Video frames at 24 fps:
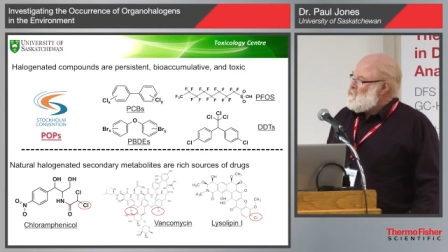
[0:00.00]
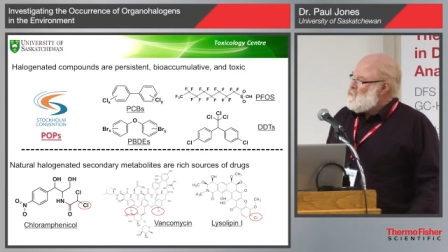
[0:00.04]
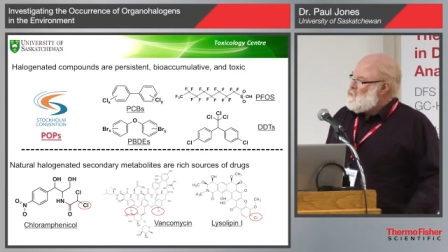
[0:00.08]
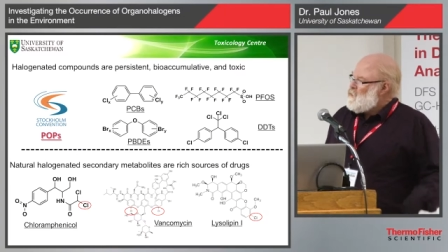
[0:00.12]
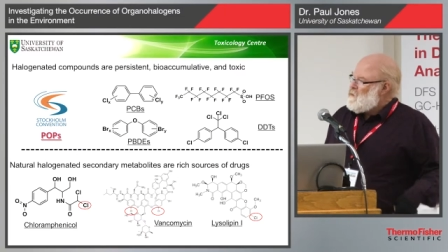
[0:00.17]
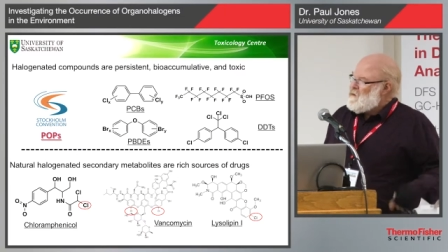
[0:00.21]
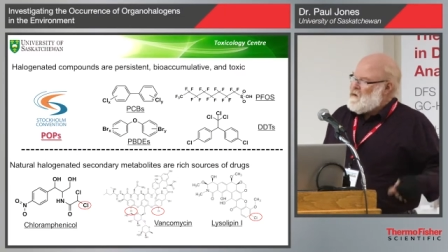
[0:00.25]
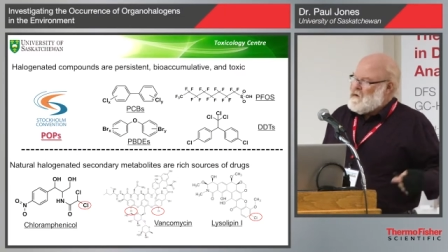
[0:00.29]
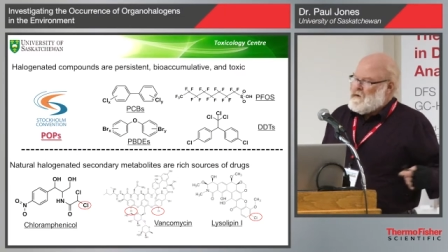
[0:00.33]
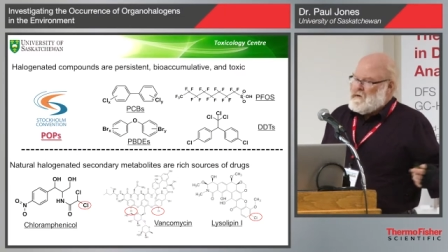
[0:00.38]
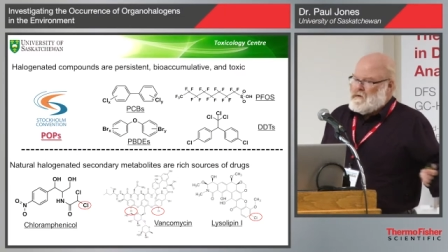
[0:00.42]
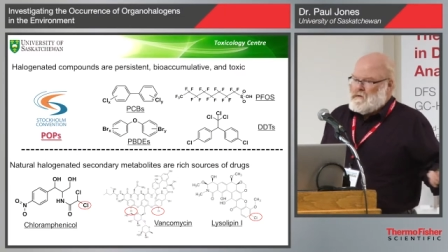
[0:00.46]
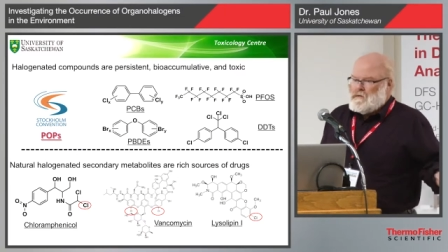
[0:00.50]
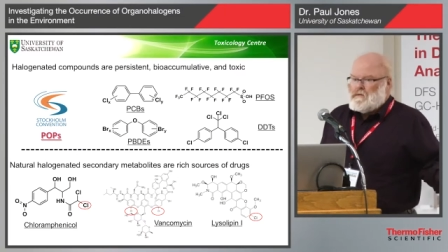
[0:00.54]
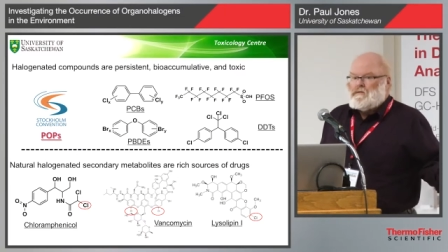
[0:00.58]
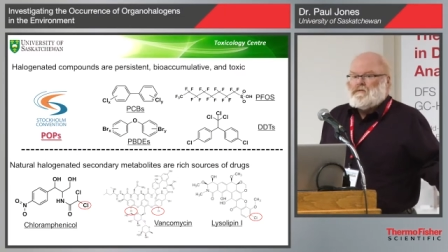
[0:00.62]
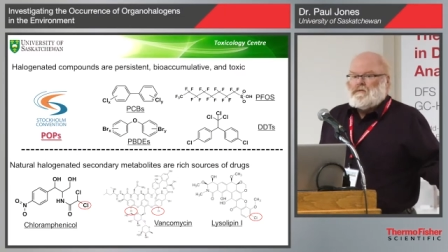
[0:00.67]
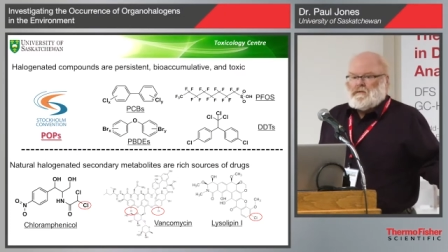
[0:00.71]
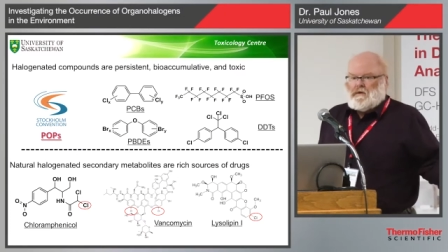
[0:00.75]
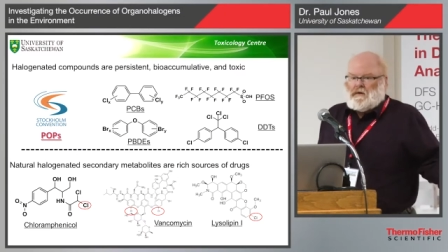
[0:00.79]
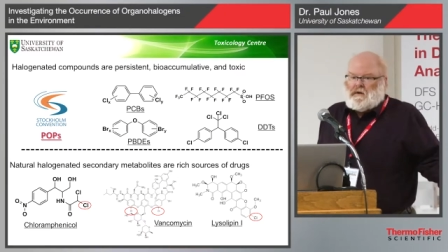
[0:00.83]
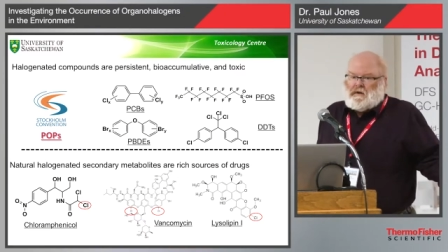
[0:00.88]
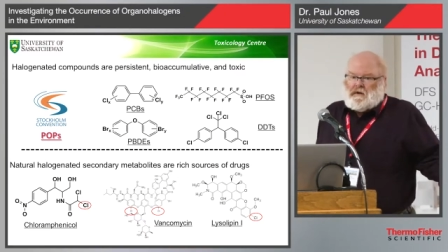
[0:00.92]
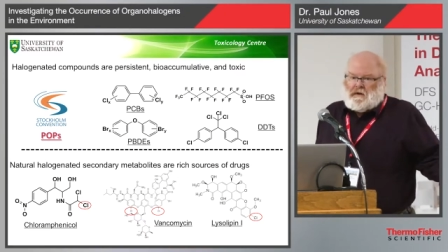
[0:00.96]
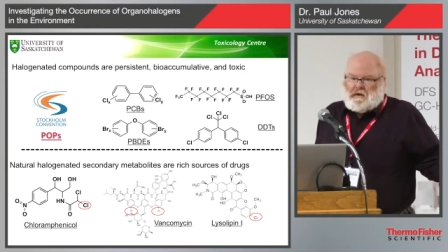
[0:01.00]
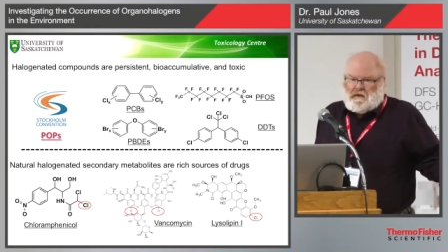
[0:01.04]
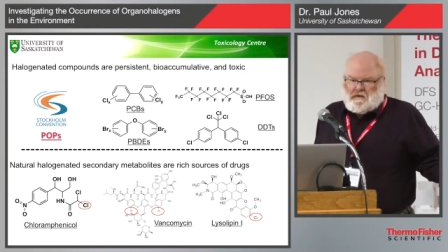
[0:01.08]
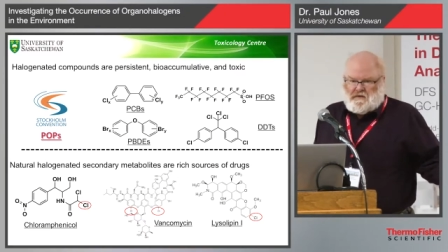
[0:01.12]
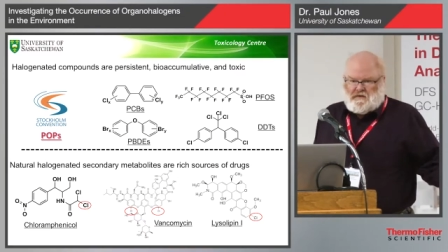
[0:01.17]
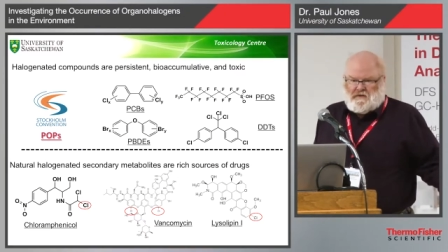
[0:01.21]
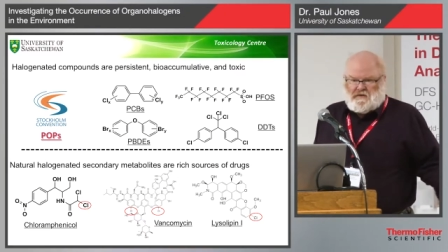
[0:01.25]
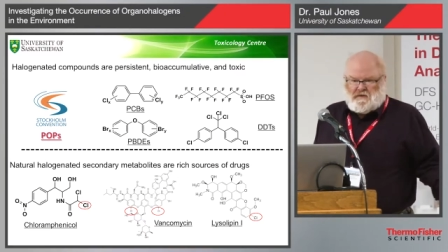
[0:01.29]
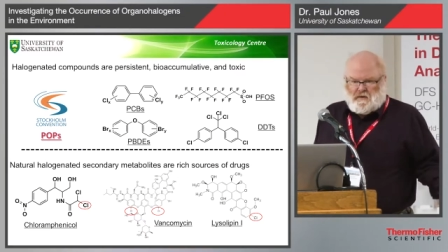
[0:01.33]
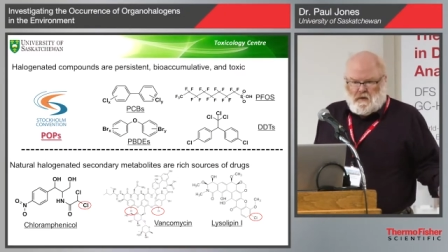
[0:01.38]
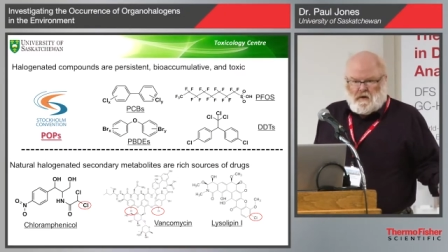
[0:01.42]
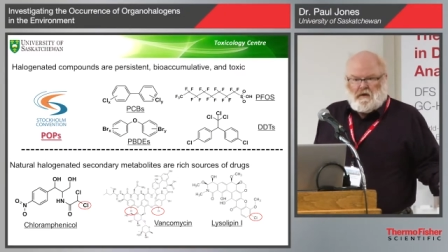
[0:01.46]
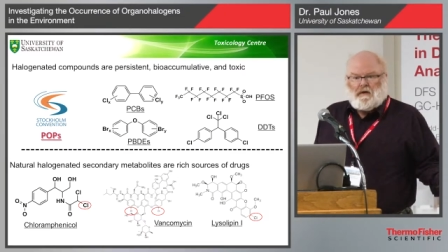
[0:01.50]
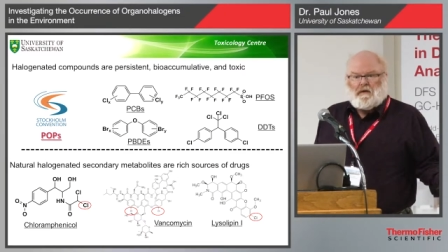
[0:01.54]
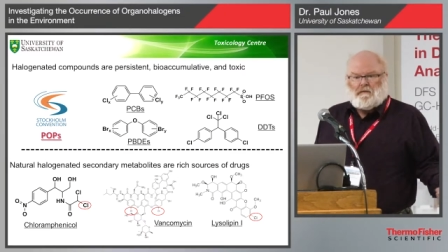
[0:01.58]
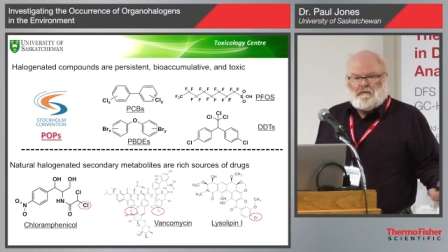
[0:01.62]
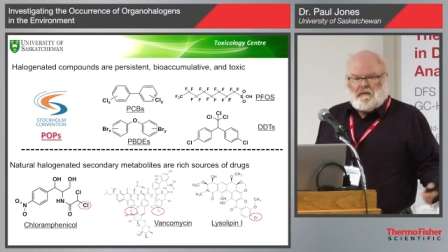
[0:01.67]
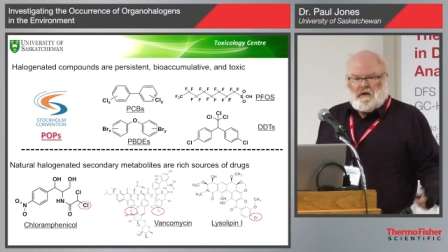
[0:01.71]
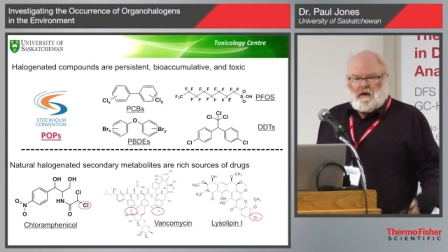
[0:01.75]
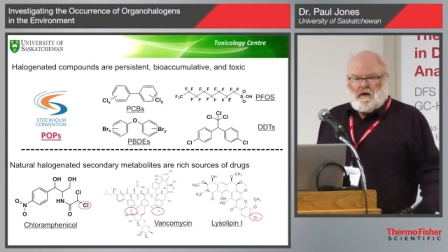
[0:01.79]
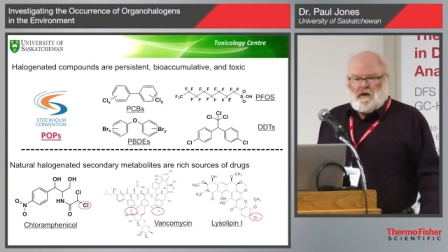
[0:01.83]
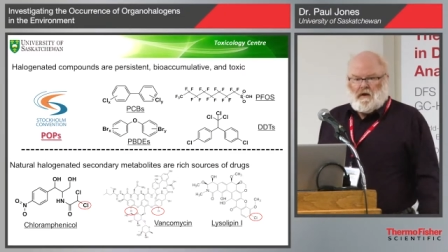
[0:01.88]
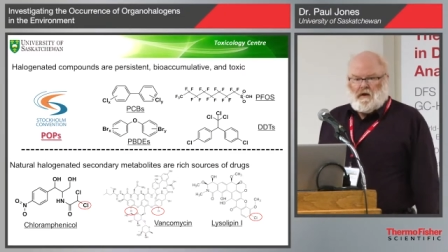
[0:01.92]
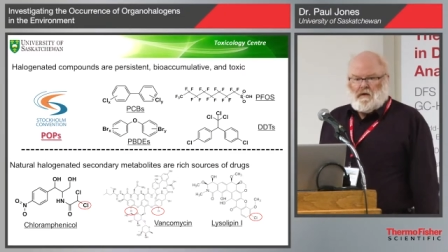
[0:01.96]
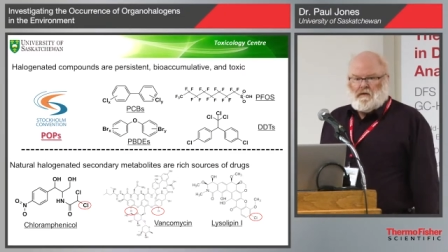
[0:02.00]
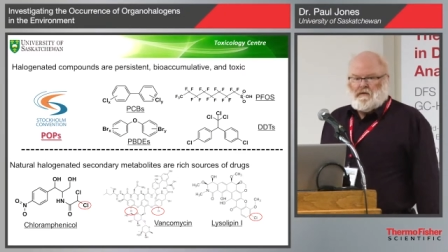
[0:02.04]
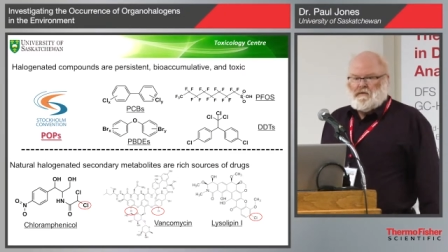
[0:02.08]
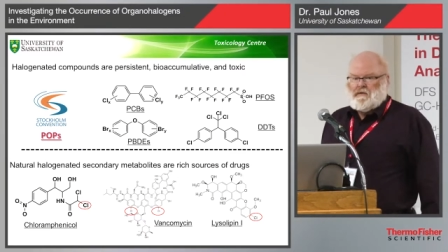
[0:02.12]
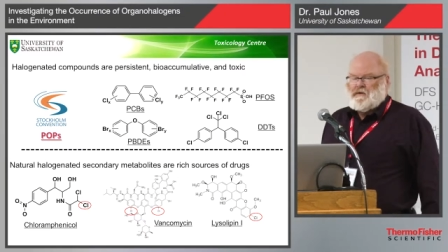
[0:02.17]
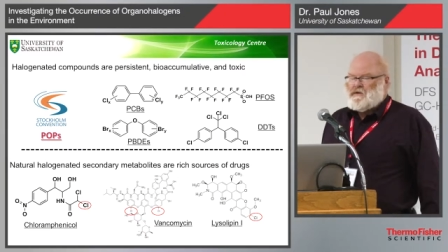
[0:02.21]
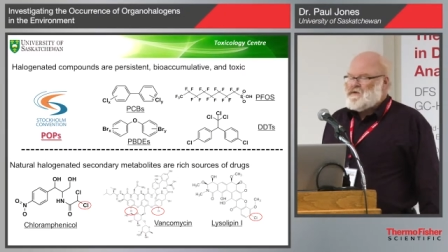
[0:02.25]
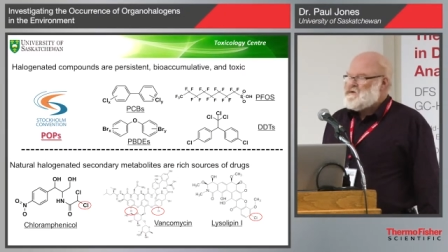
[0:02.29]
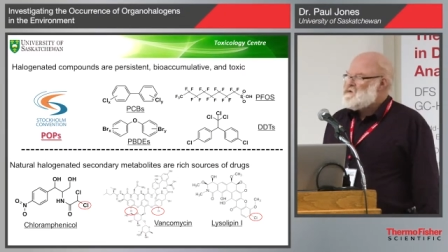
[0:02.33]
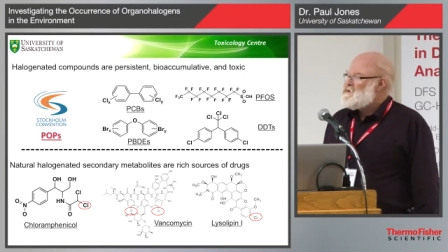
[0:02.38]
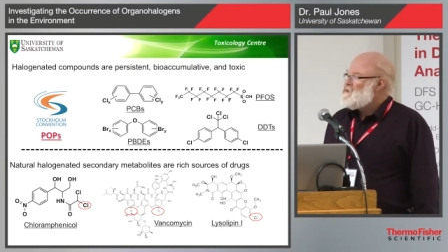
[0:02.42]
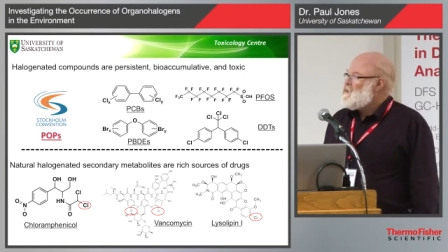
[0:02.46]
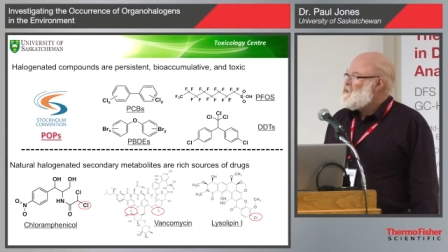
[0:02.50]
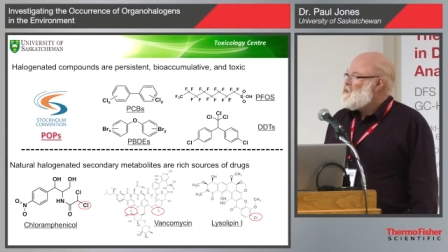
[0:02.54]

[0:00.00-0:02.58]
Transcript: we know clearly this is what uh, this